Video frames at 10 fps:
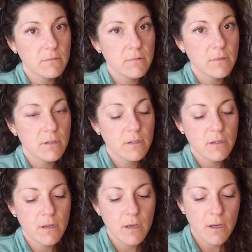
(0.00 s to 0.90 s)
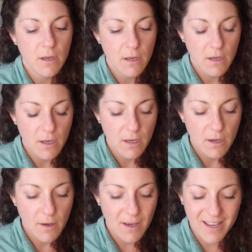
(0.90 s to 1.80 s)

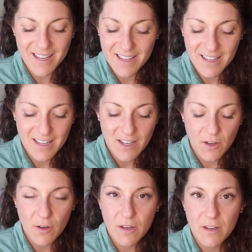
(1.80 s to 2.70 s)
[no speech]